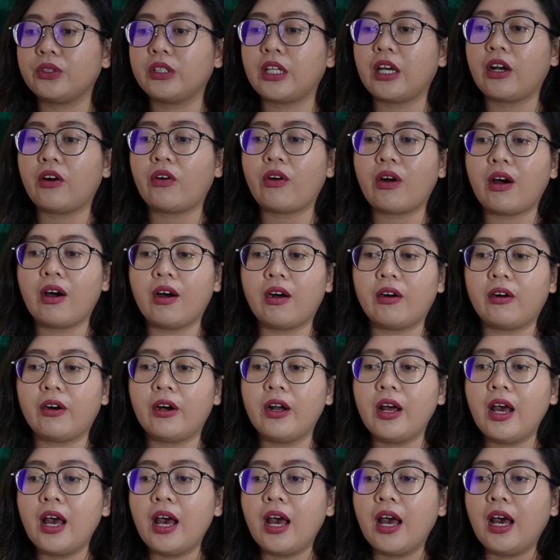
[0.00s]
there are
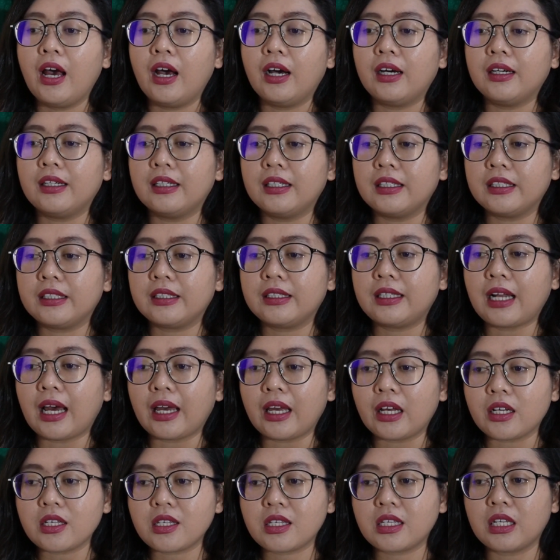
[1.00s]

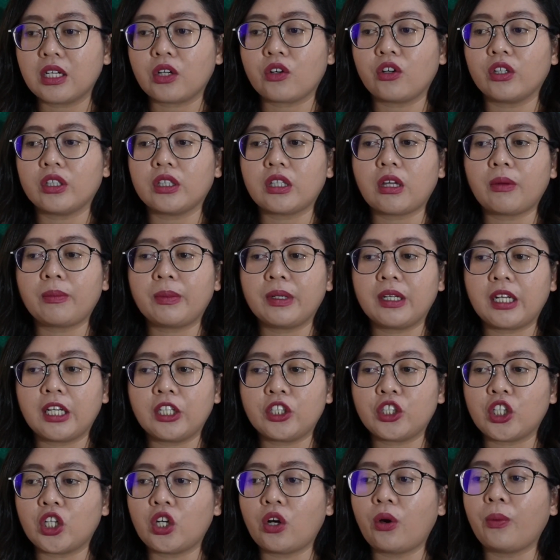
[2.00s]
dioxin
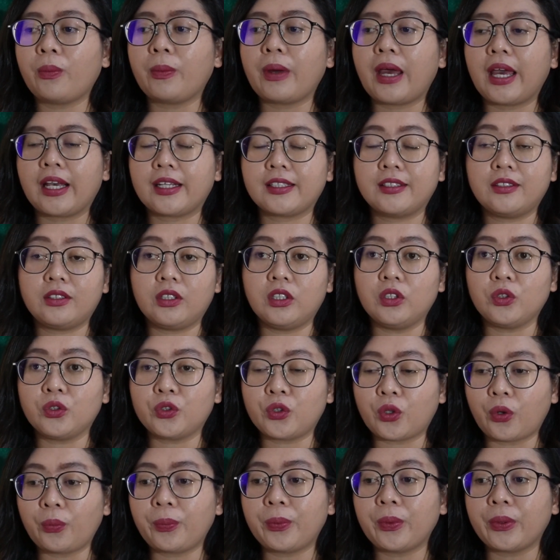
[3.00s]
contamination of eggs in
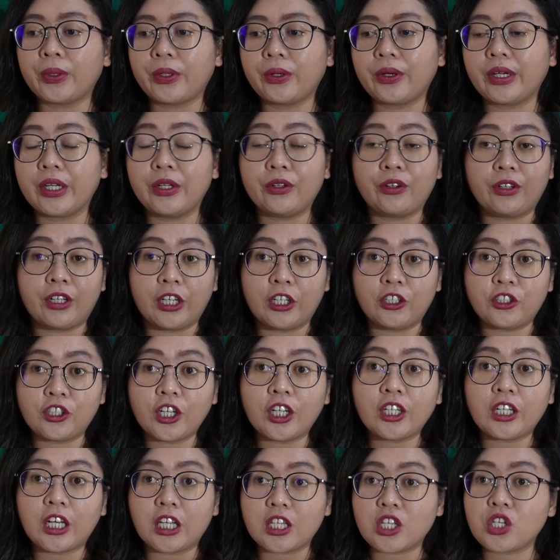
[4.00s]
Tropodo,
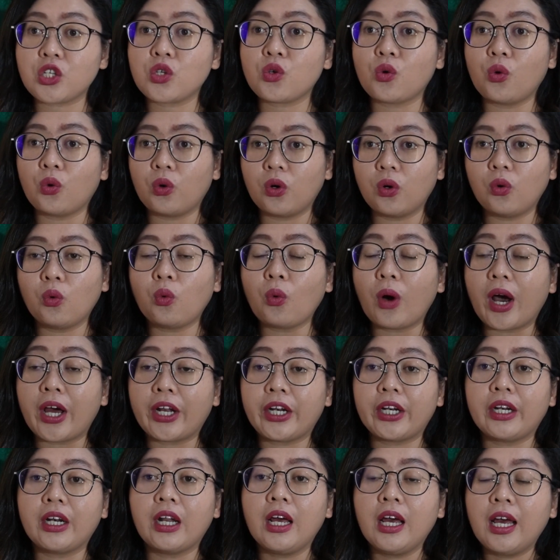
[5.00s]
Indonesia. That's
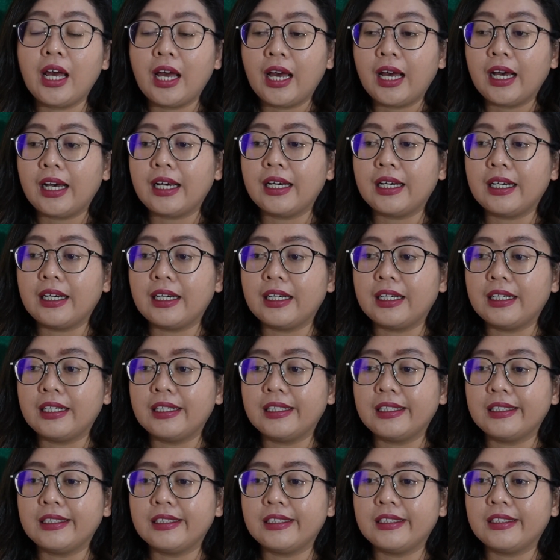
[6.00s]
one
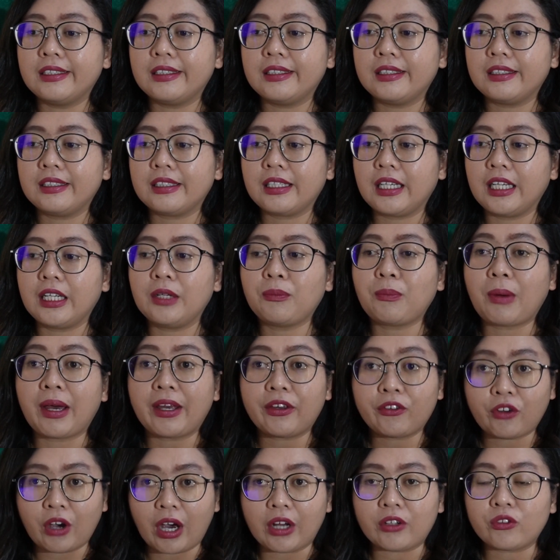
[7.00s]
in
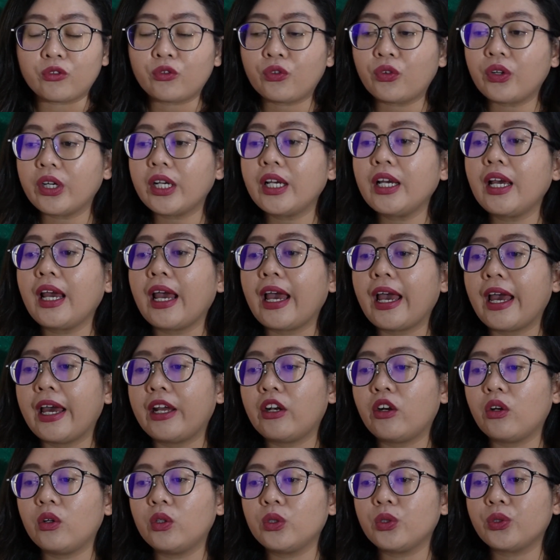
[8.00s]
my country,
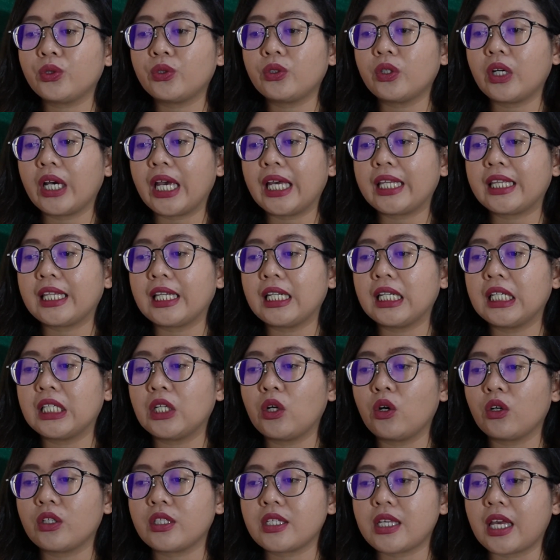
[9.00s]
and also ethylene
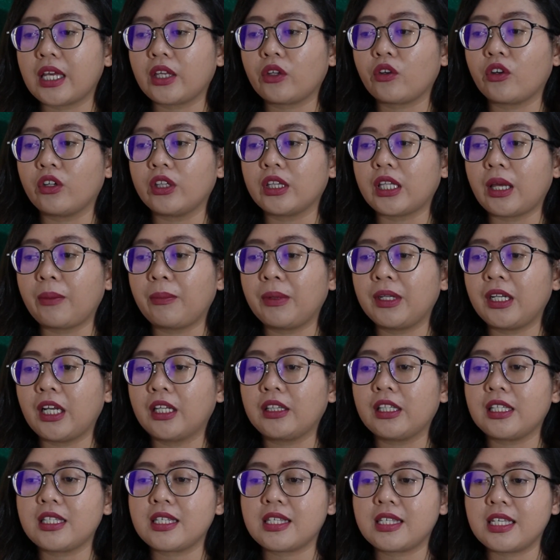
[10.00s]
oxide
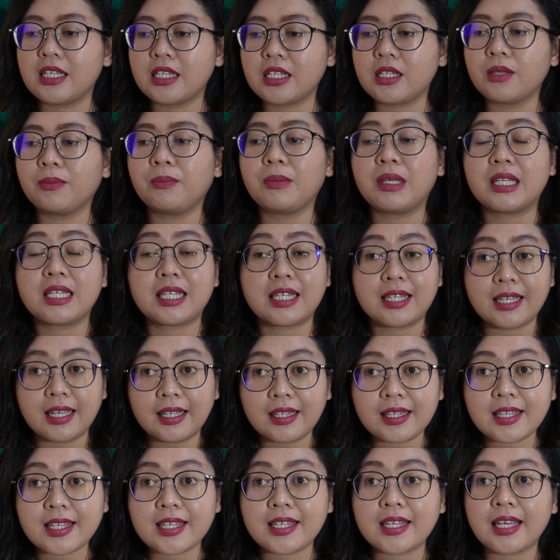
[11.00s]
contaminated sesame
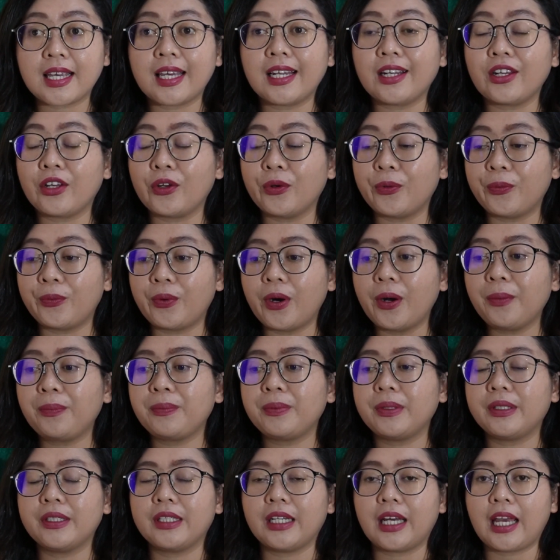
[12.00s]
seeds in
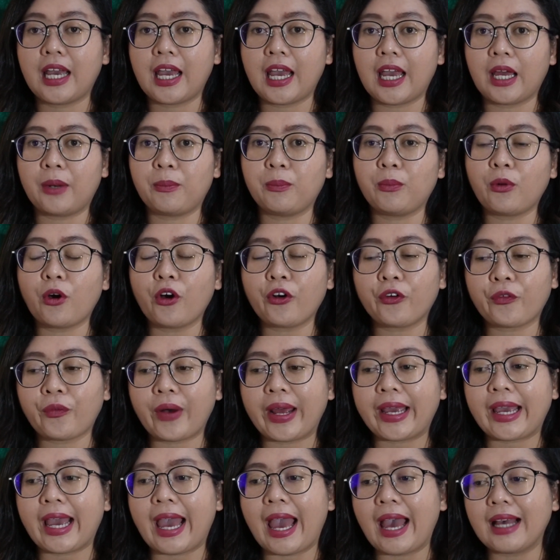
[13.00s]
Europe, and
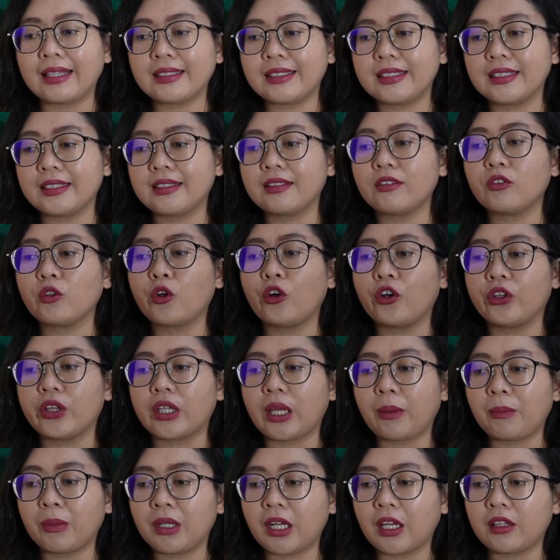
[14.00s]
boric acid
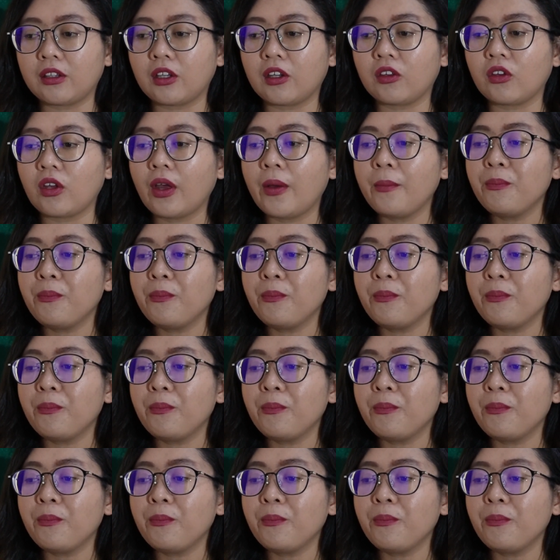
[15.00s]
contaminated